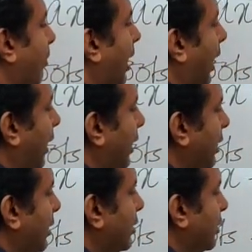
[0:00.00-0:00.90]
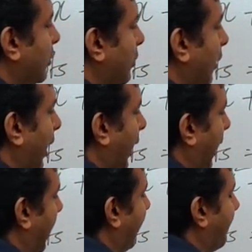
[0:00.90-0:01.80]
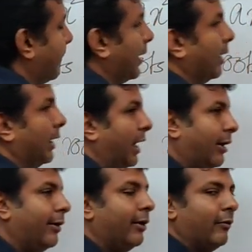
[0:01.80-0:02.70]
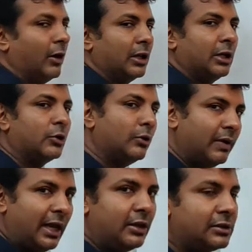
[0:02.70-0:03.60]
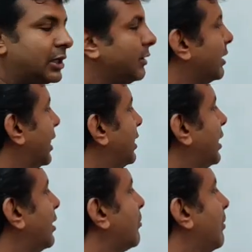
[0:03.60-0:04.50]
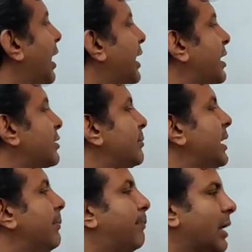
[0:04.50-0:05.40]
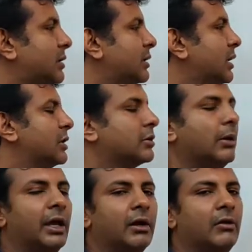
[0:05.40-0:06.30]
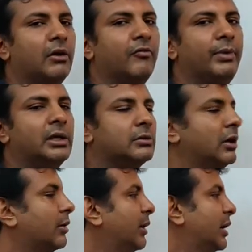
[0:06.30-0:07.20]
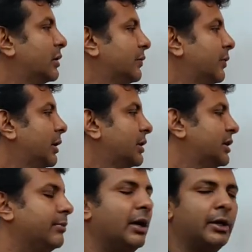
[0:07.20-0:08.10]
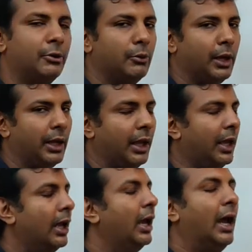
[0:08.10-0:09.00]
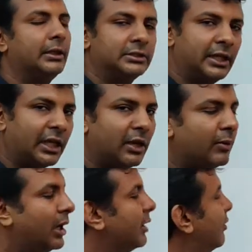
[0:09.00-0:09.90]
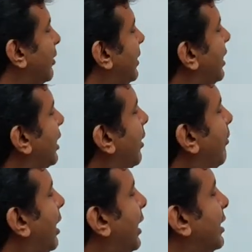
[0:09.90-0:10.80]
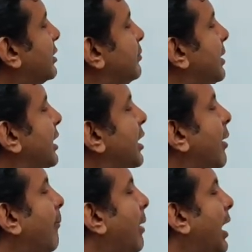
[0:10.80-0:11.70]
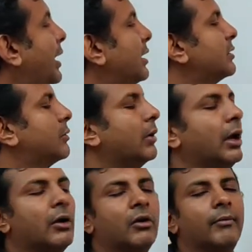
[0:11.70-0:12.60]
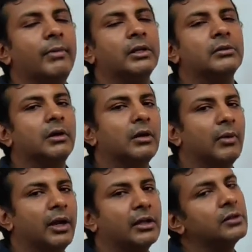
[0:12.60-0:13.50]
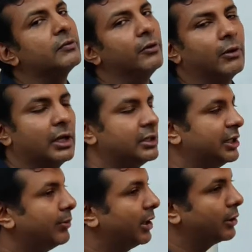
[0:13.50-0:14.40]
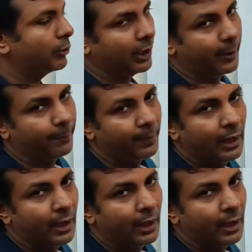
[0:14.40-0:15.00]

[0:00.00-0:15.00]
by 2a. Now, what are the two values that you will get here? Minus b plus square root of b square minus 4ac by 2a. And the second value will be minus b minus square root of b square minus 4ac by 2a.